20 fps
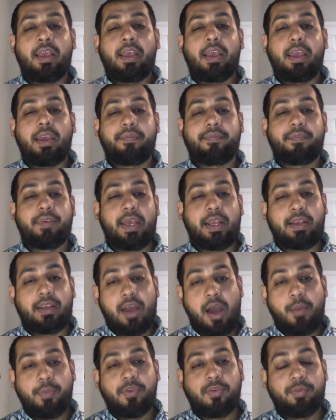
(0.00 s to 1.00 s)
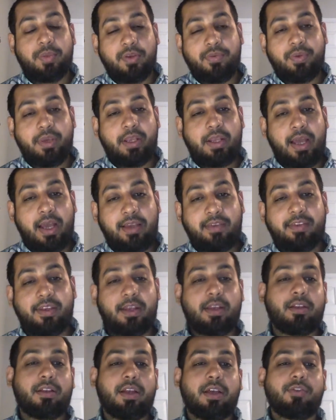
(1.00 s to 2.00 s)
if it comes between us and
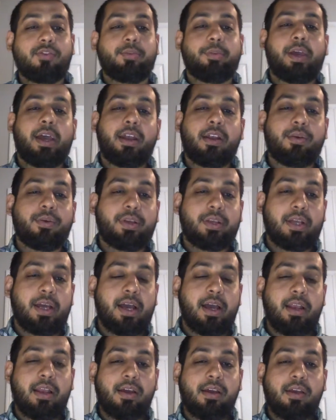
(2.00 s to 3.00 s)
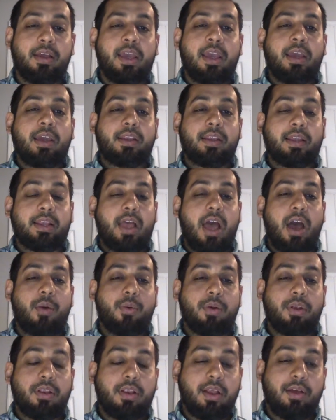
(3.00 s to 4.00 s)
Allah subhanahu wa ta'ala, then
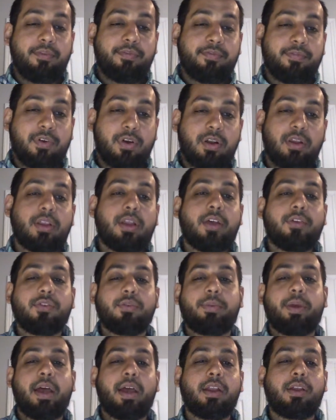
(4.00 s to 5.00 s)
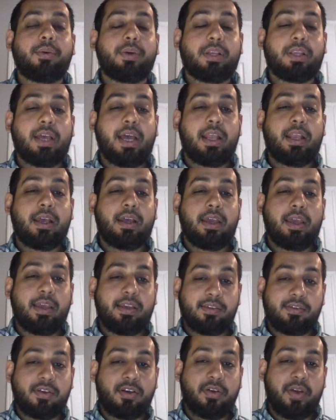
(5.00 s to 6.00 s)
our love for Allah subhanahu wa ta'ala
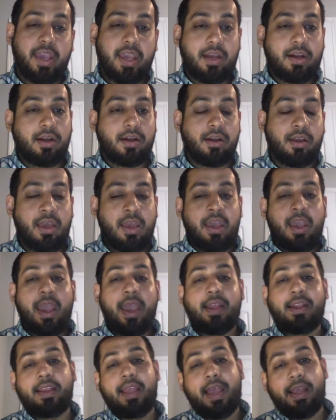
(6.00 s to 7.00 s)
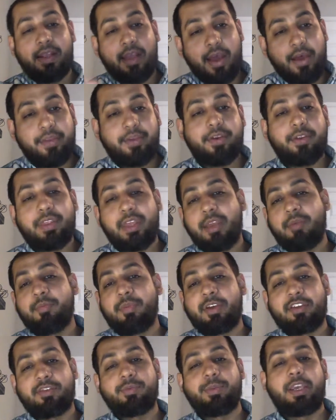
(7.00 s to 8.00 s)
is greater, and that other thing
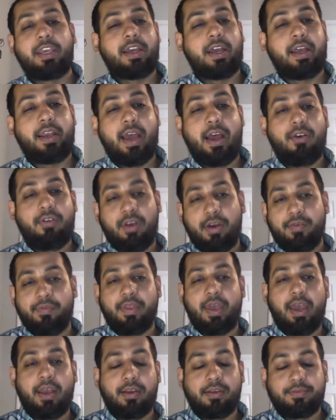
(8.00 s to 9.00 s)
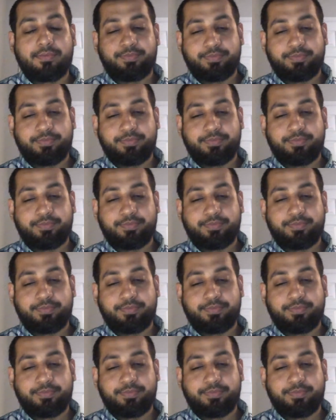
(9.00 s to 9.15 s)
must be cut out of that.